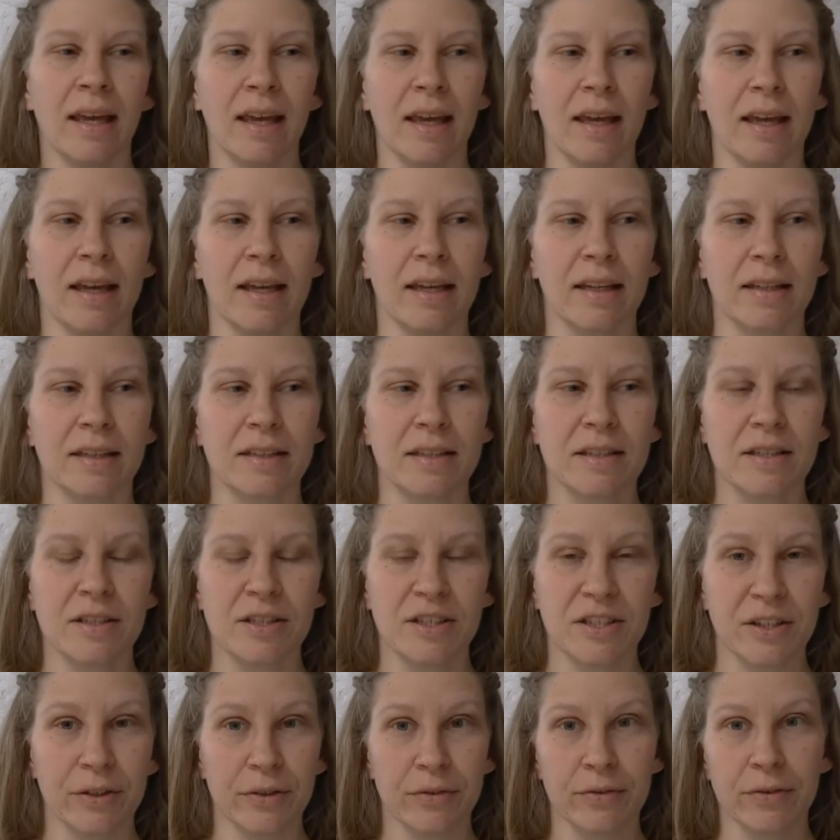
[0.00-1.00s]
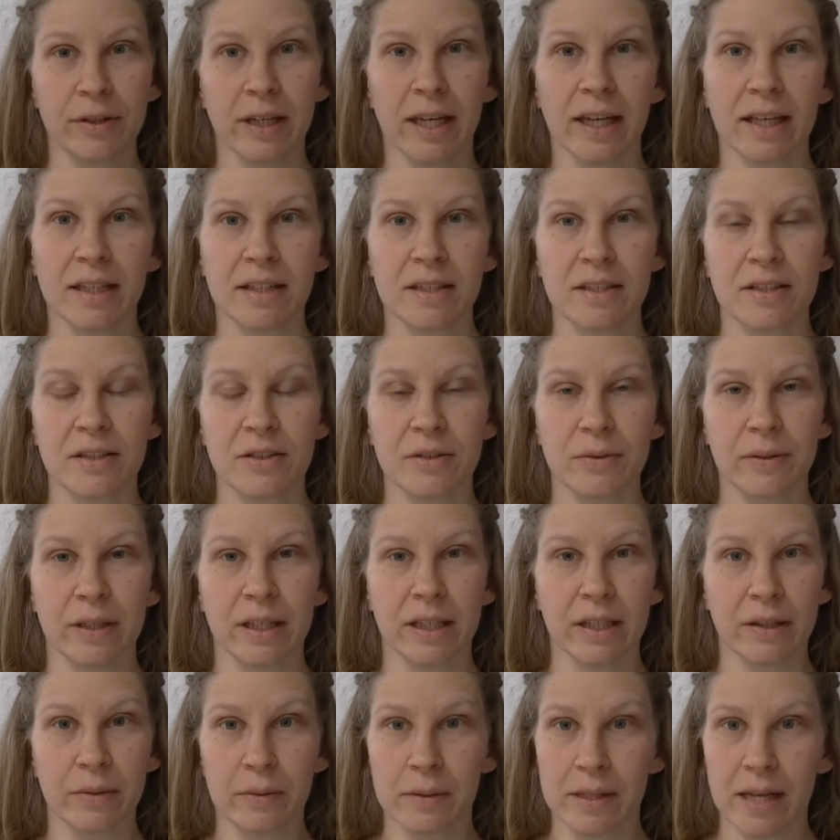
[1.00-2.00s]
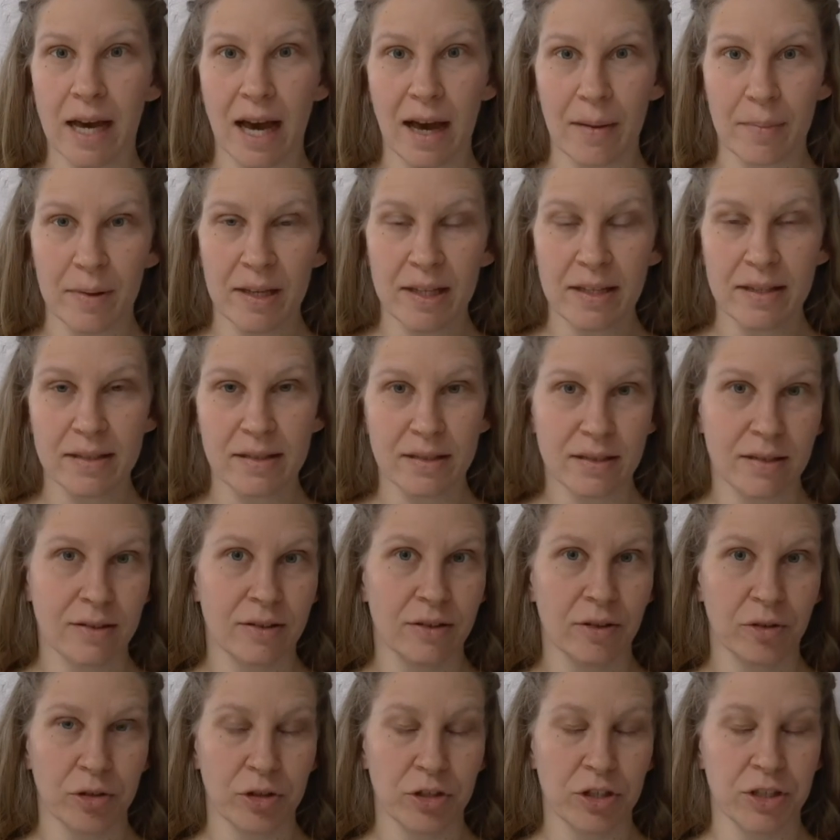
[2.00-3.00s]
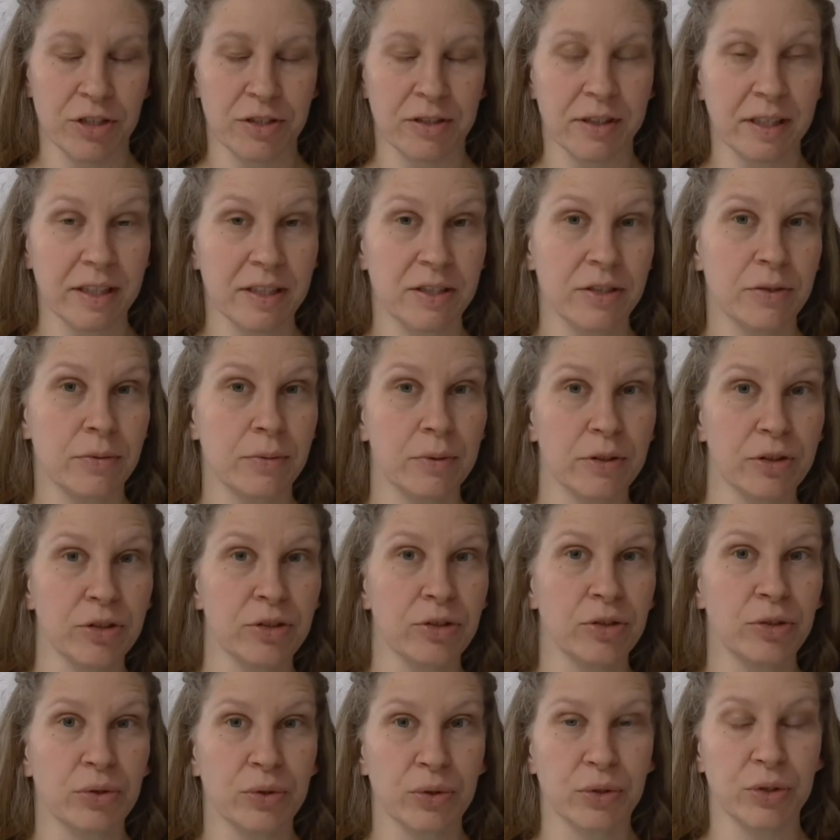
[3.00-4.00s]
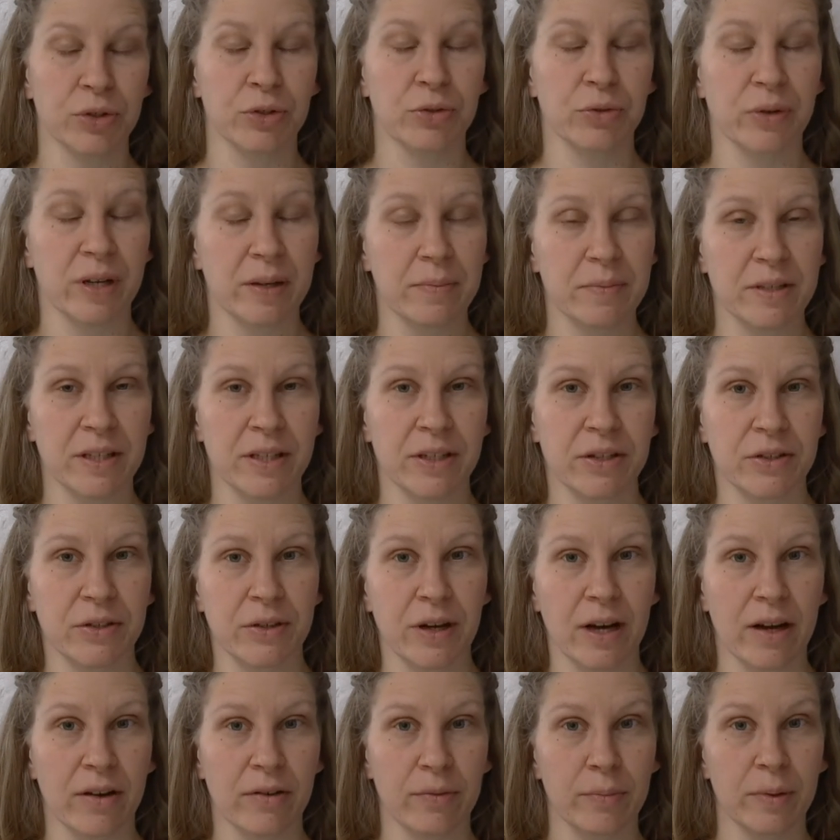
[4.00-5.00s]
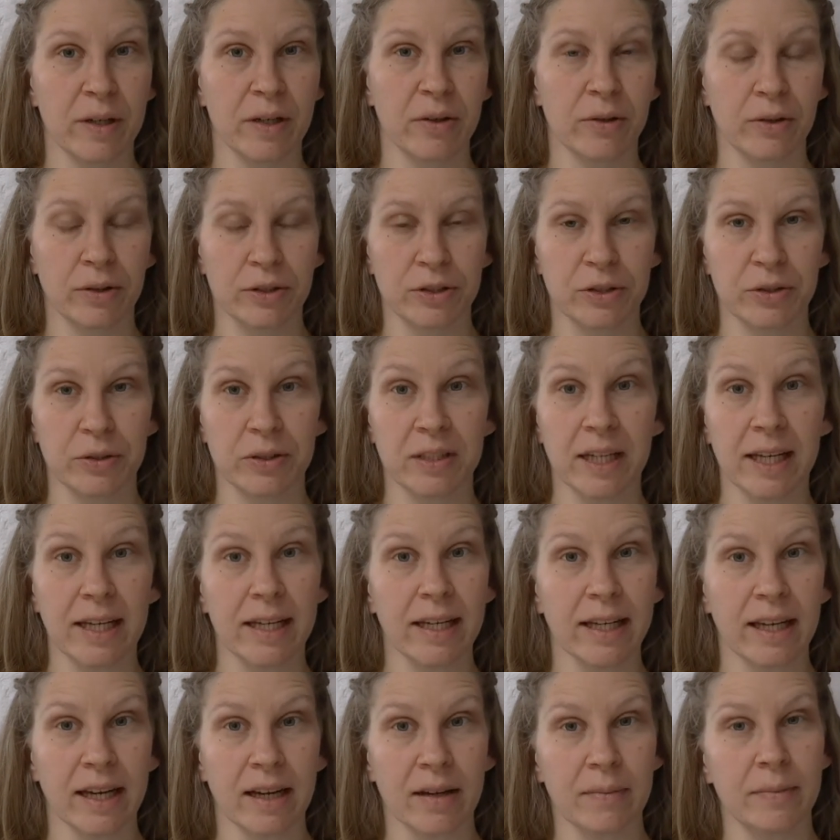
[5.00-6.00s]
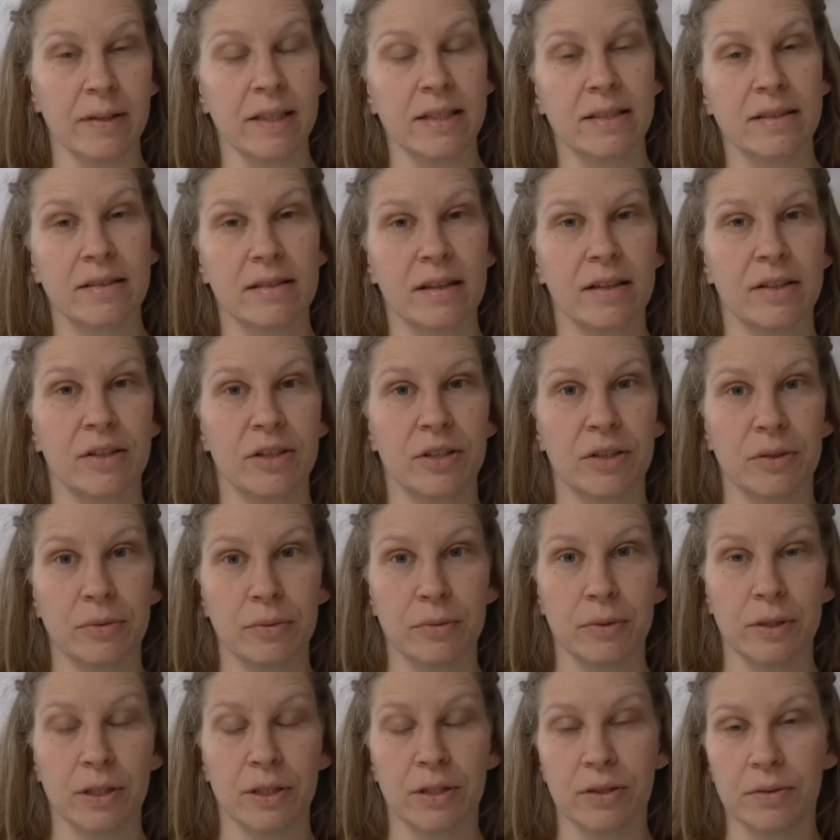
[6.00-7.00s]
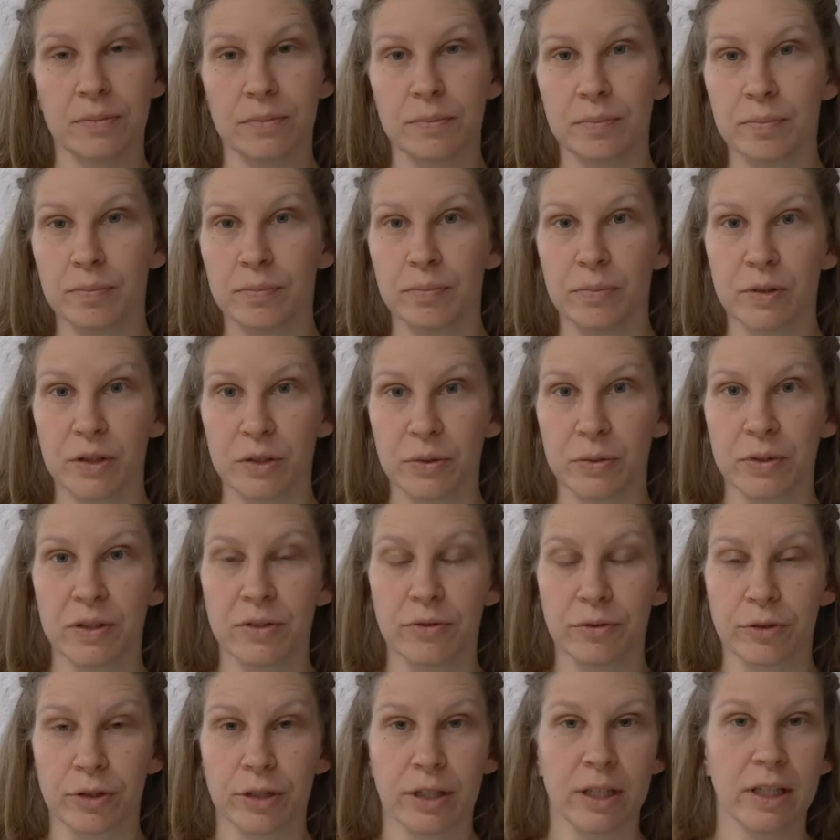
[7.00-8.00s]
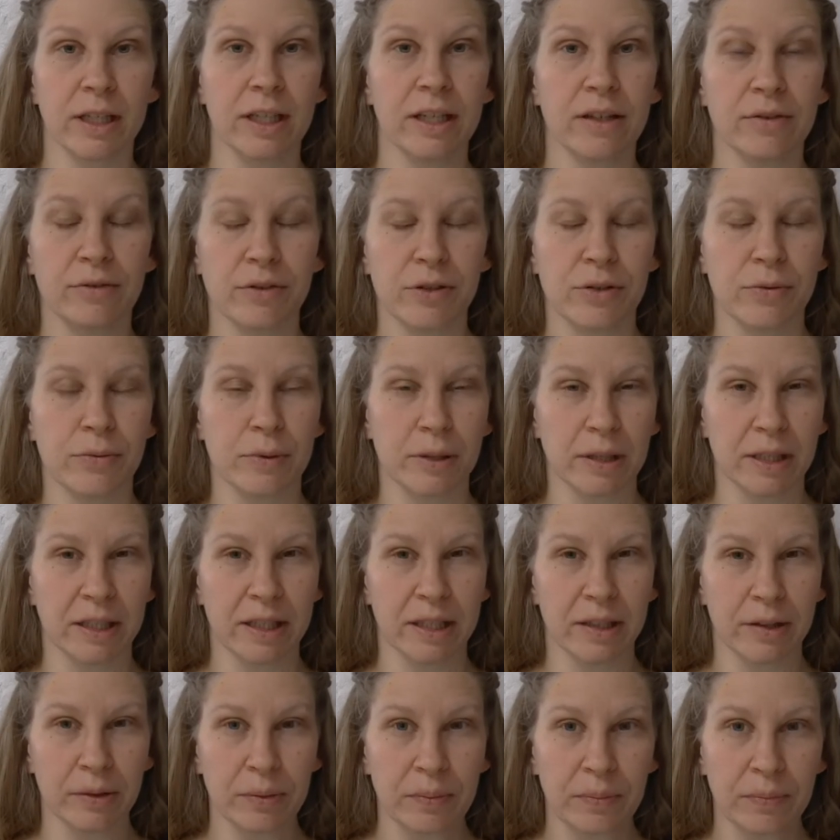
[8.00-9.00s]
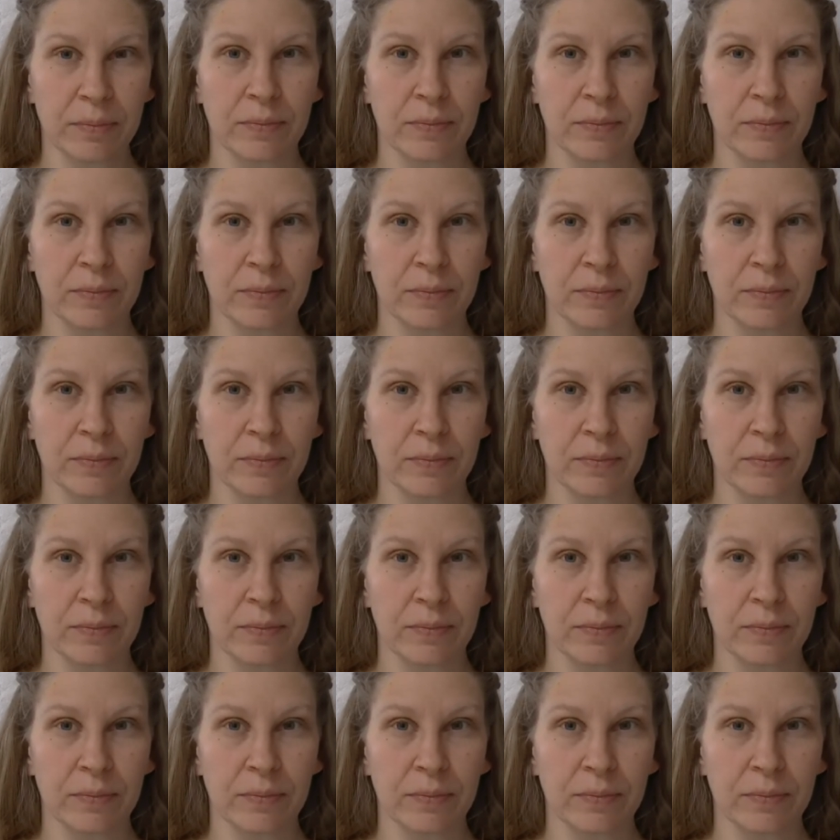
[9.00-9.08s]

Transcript: And don't forget to include habits, not just things you want to do or dreams that you have, but also daily habits that you would do differently if you were lean.